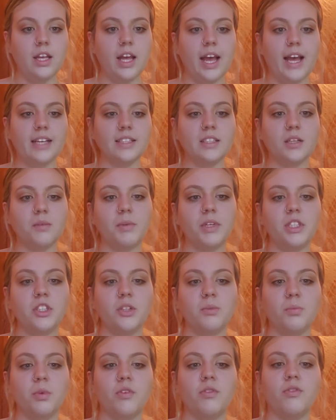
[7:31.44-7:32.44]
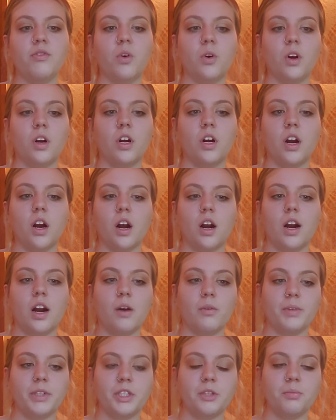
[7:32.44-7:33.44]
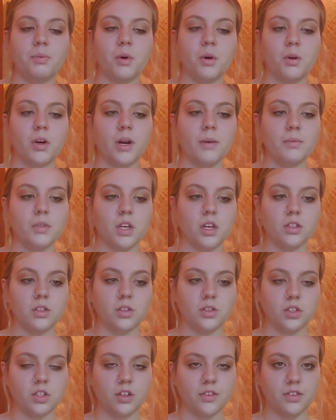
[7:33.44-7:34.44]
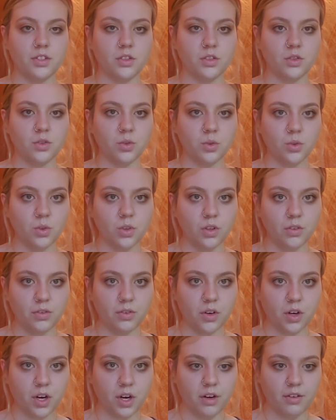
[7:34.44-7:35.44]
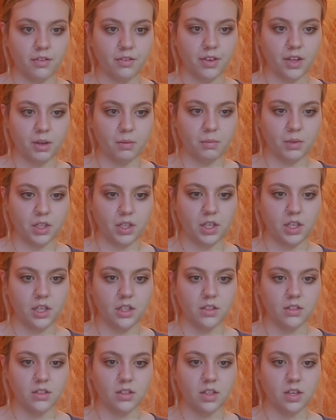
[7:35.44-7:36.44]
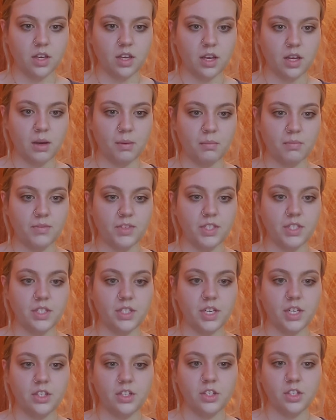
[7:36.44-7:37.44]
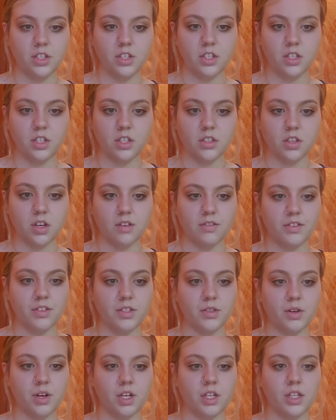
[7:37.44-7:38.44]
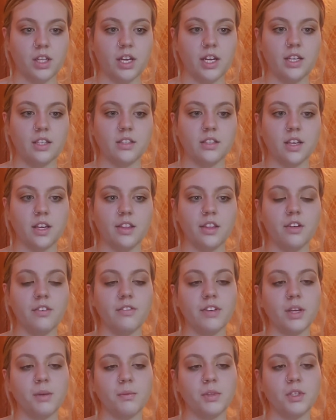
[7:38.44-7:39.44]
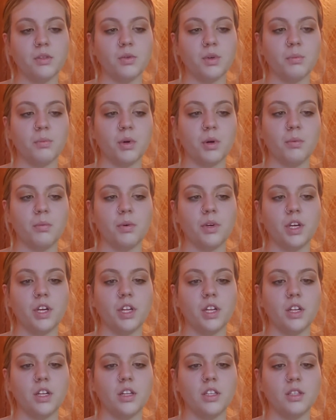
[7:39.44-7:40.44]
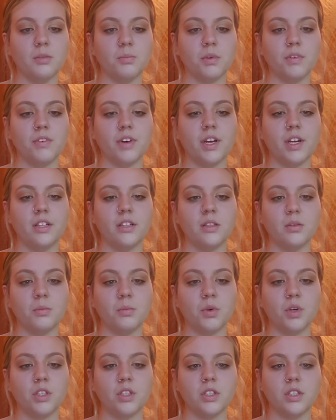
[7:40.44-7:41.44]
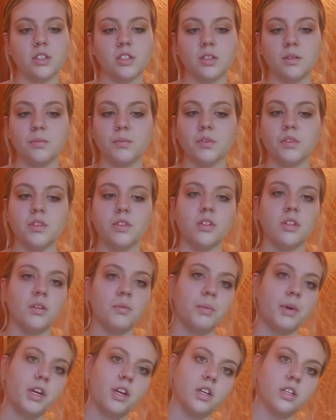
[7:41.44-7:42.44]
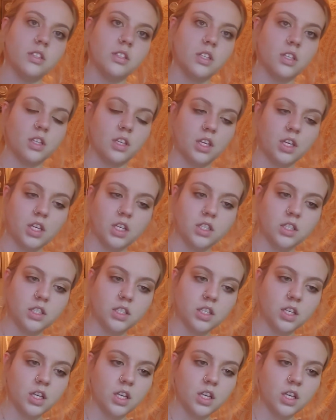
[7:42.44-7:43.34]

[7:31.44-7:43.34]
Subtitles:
As I mentioned before, our outreach programs also serve as a tool for our families. Visitation is offered to our clients and their families when appropriate, and this provides support systems to the parents and the kids.